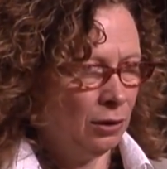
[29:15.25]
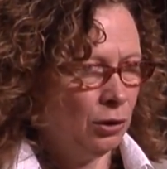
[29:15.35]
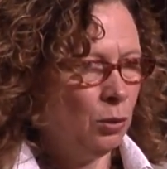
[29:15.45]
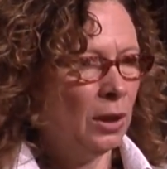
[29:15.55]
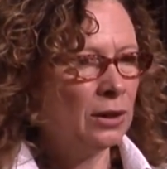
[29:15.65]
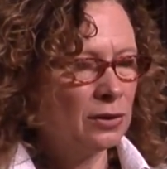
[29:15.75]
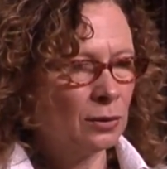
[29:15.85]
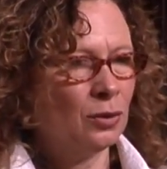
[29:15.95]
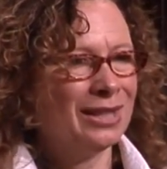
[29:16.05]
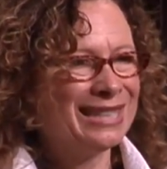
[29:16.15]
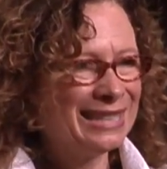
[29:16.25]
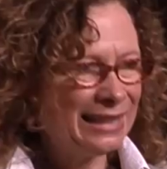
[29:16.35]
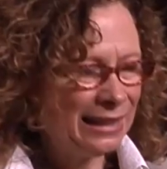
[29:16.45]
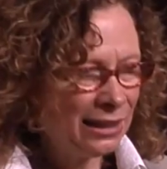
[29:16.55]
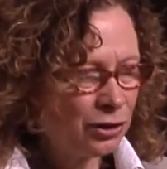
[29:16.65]
You want a school that's
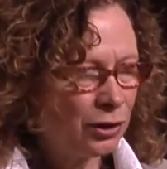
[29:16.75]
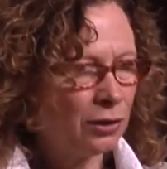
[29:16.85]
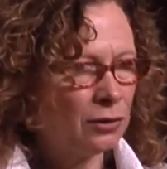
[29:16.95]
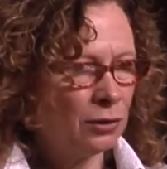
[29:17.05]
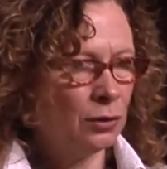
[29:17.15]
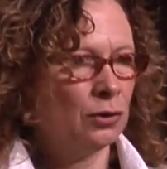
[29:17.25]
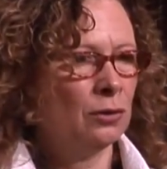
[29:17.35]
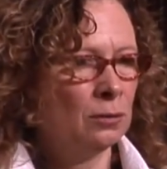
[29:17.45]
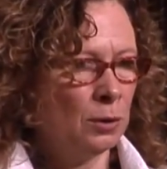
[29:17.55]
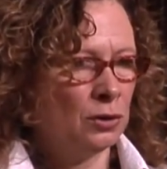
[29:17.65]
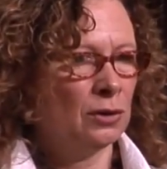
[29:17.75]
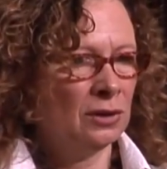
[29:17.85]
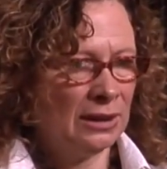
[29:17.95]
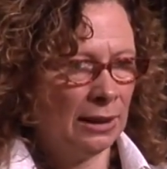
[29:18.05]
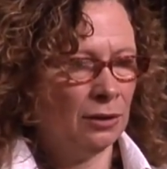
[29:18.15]
teaching social and emotional
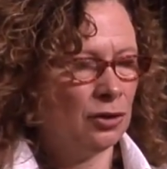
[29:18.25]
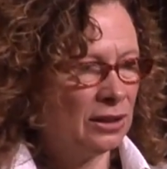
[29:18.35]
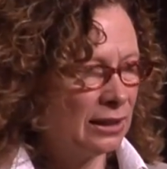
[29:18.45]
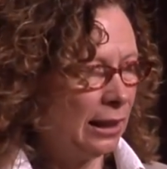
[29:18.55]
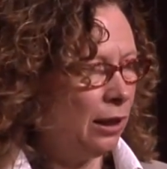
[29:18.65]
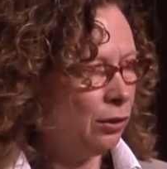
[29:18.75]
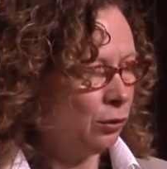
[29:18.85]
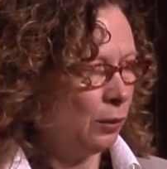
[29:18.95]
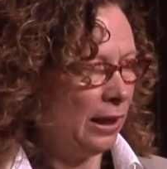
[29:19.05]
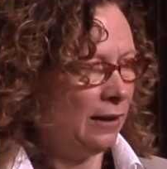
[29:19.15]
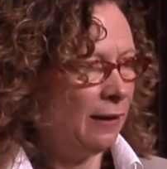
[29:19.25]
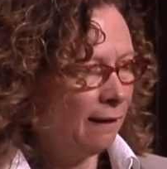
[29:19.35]
intelligence, K through 8,